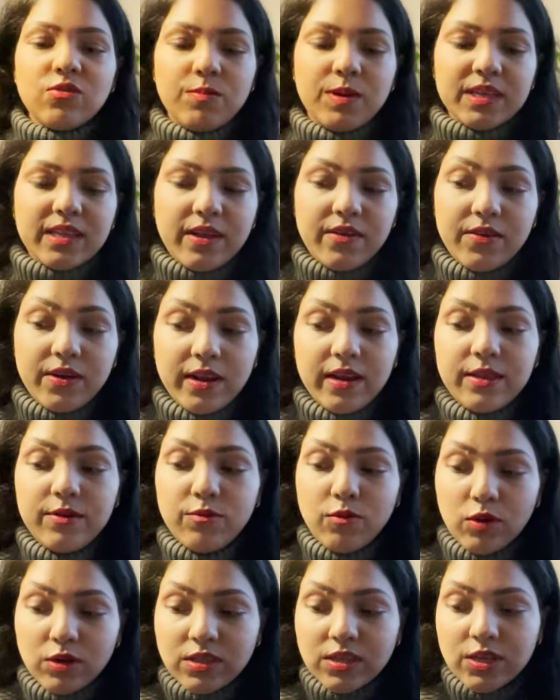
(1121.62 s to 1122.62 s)
but I really
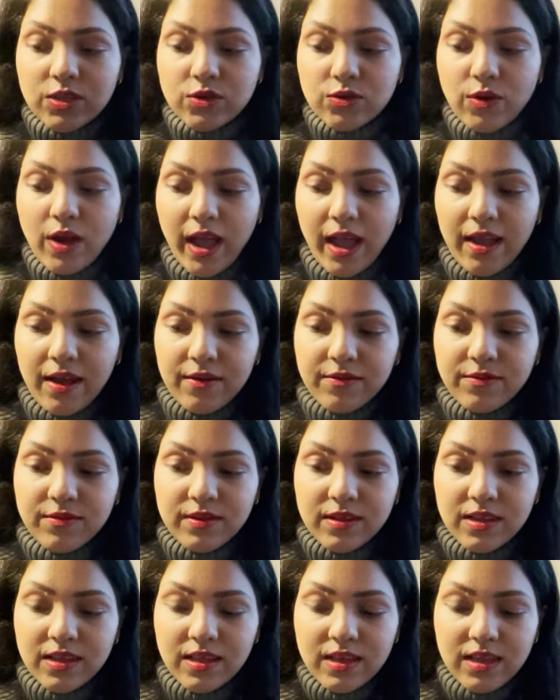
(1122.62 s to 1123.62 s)
wanted to have
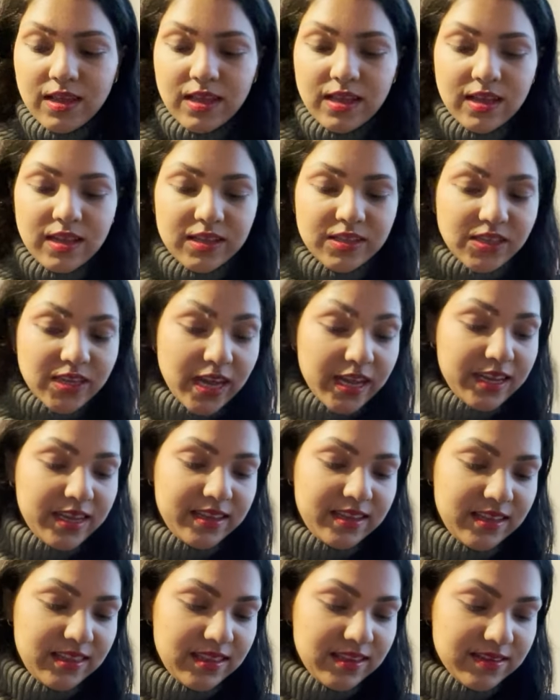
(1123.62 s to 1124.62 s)

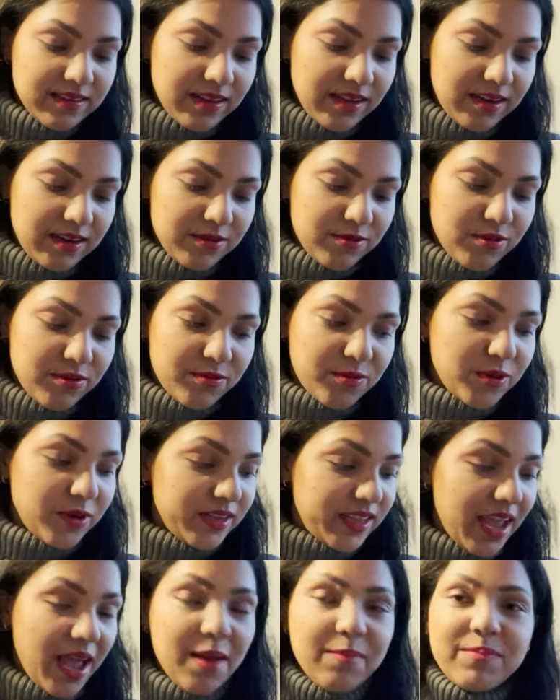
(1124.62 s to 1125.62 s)
jacket in this color. So I'm quite
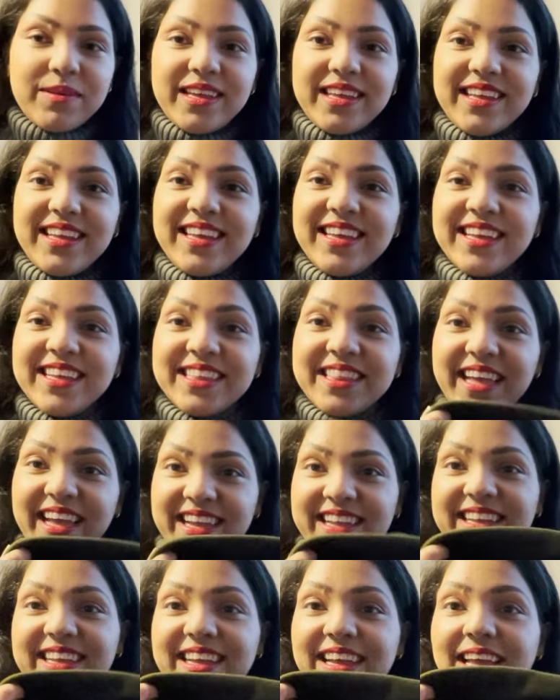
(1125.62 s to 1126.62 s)
happy
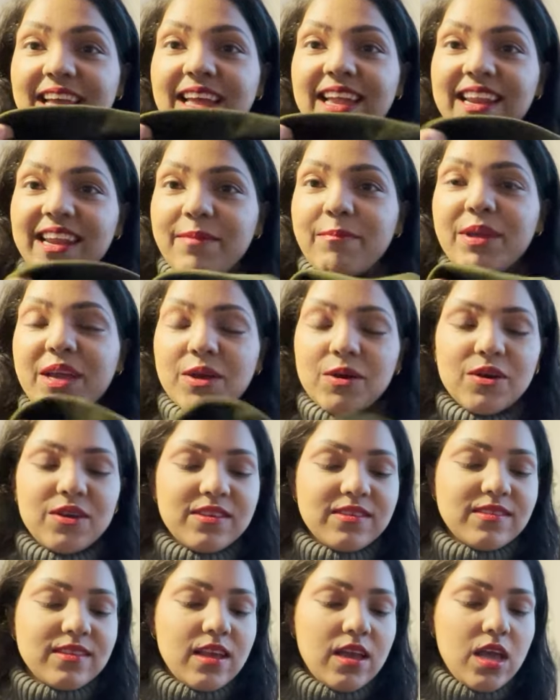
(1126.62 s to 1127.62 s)
that,
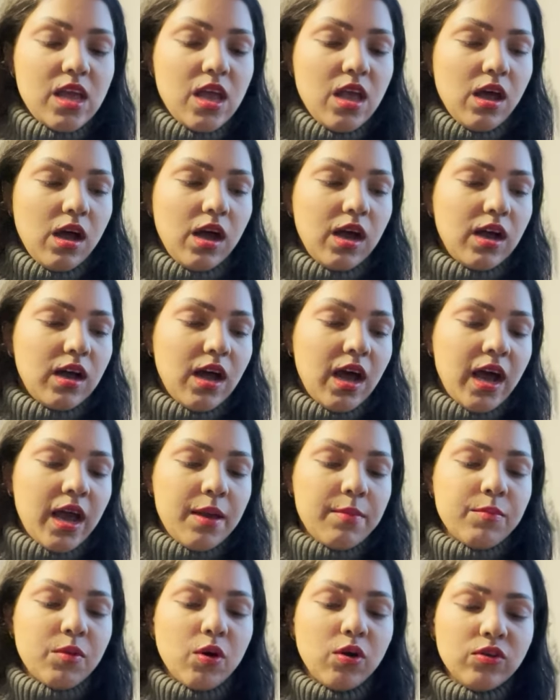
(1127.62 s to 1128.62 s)
because
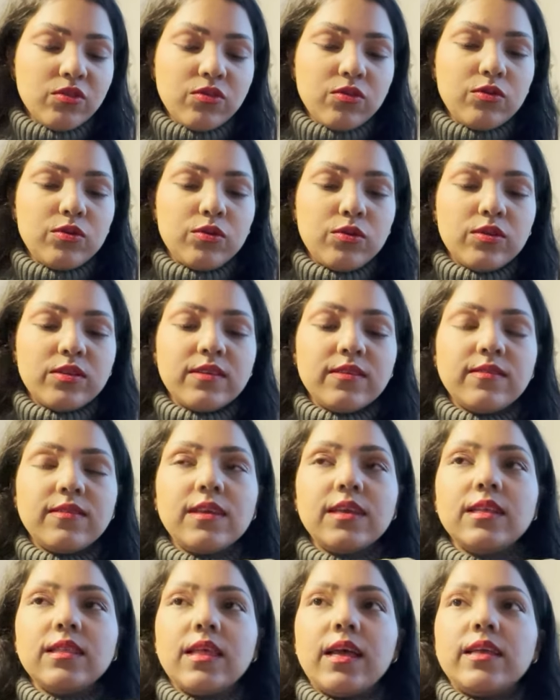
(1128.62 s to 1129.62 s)
I'm also
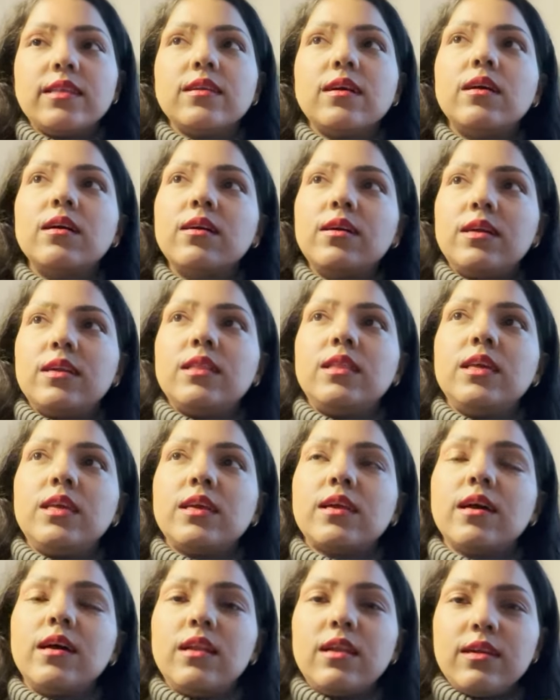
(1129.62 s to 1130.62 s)
noticing that earthy
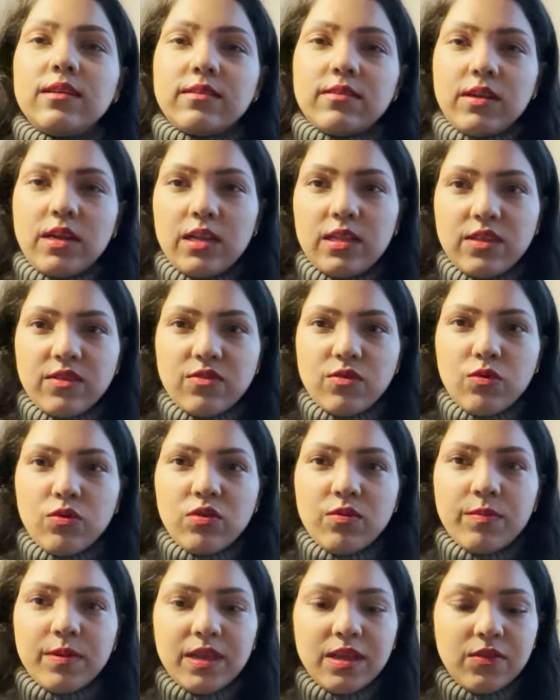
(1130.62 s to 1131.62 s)
colors really
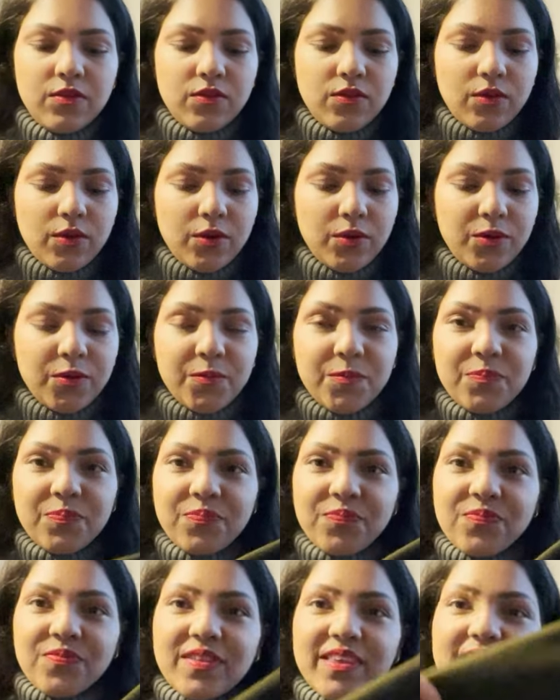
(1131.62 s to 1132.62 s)
suit me. So
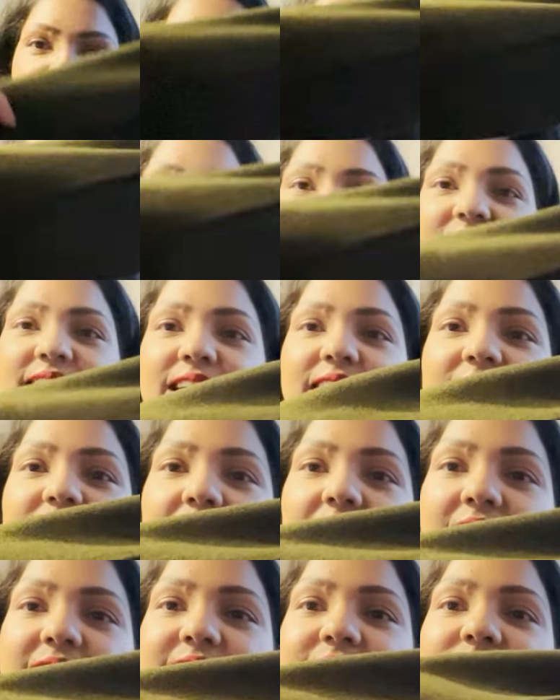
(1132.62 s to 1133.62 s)
yeah, and
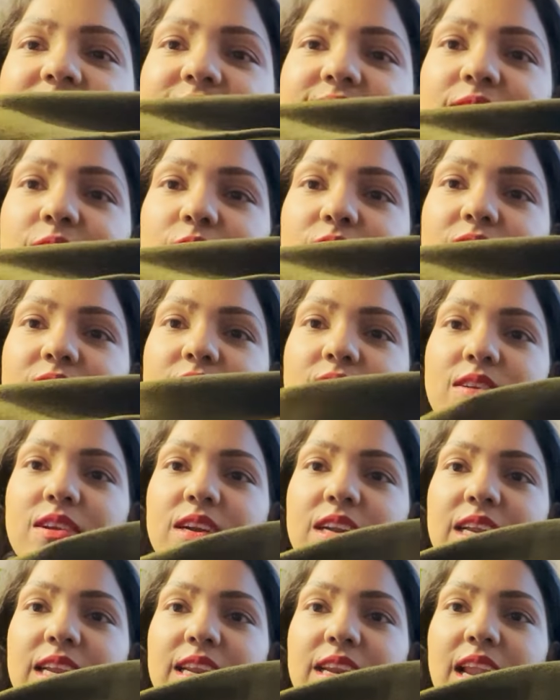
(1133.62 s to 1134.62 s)
I can see on the
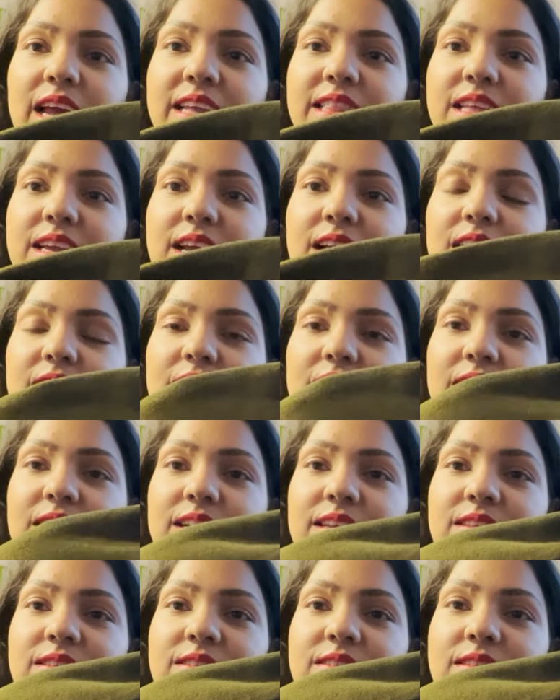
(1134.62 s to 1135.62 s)
screen like the color
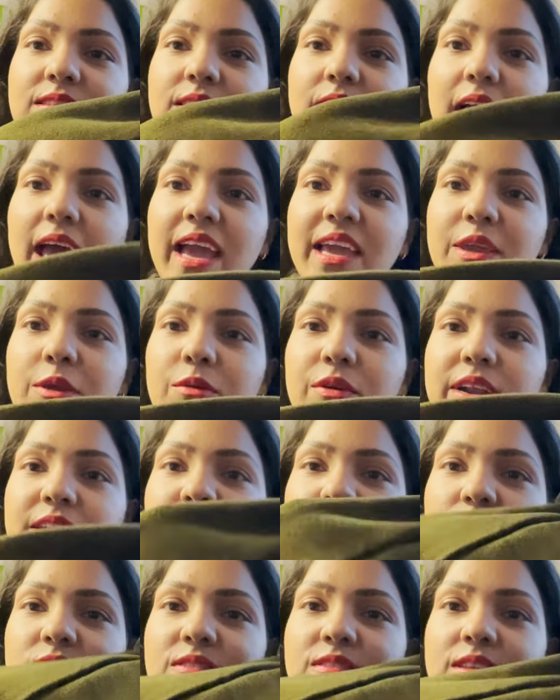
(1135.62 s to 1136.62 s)
is
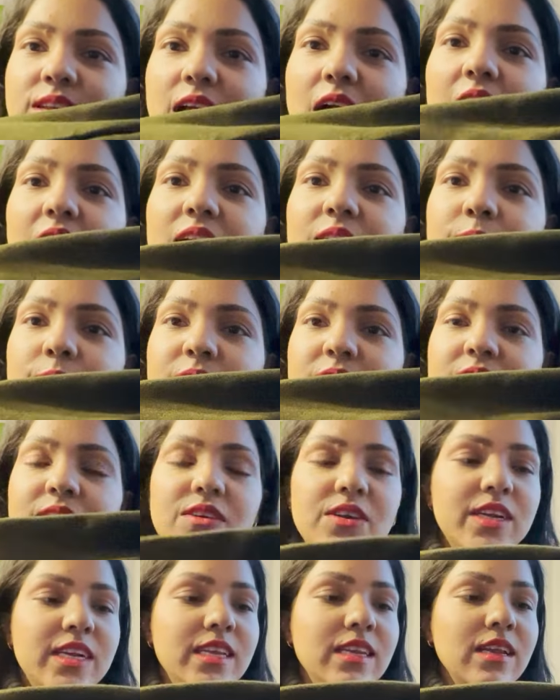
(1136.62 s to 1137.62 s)
accurate. So it's the army
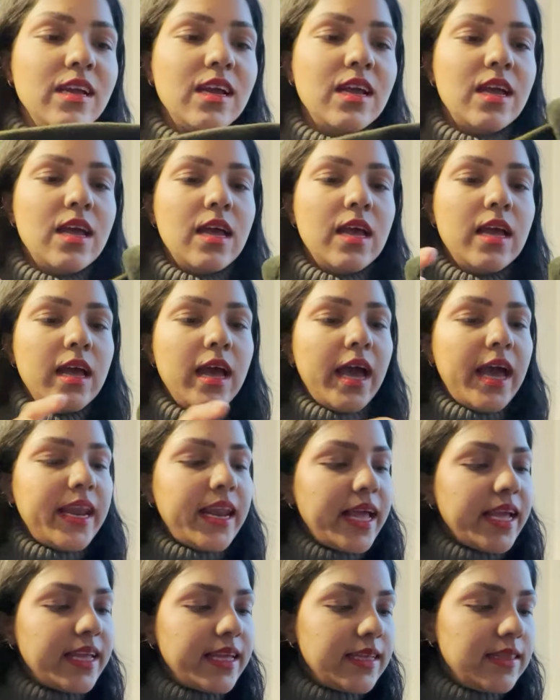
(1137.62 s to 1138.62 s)
green, and
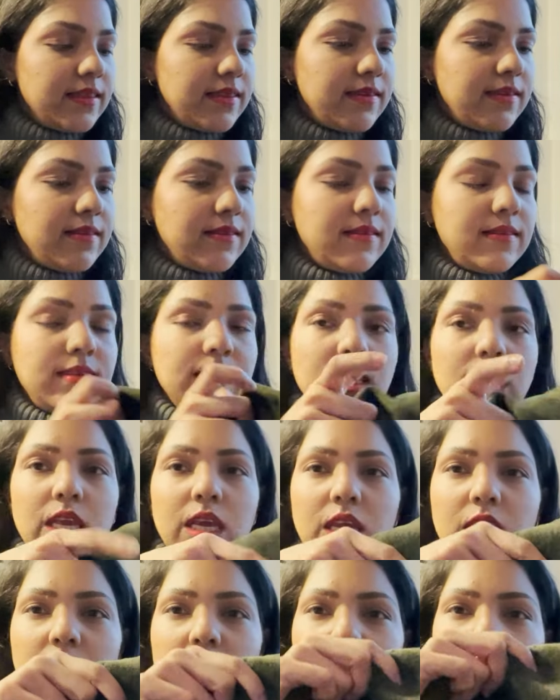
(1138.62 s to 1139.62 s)
I can
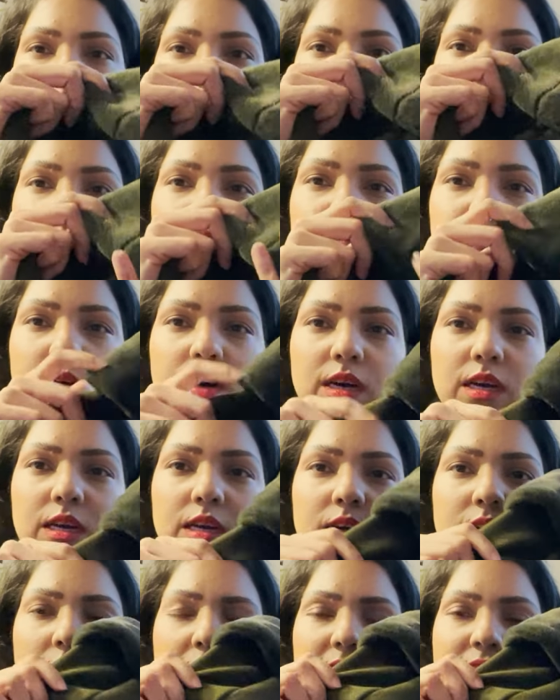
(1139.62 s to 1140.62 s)
see in the
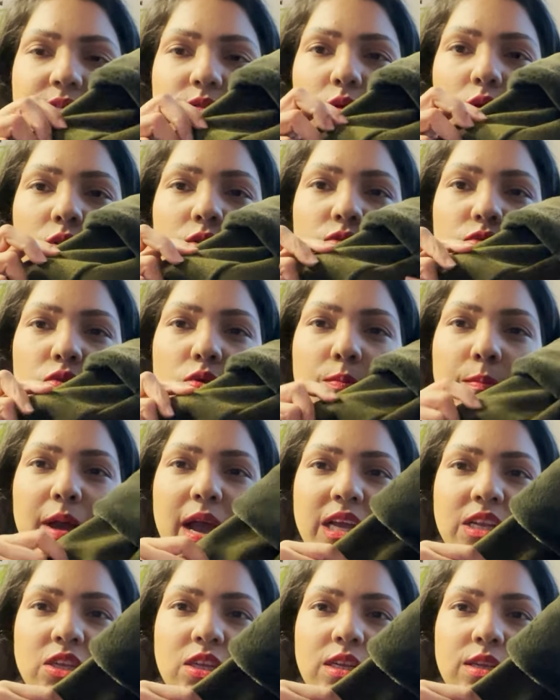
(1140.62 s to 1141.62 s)
fur has also
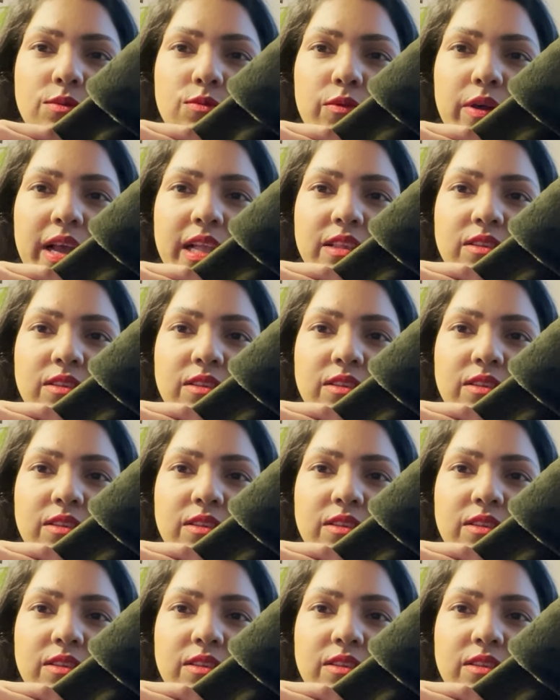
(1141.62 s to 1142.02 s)
matched it well.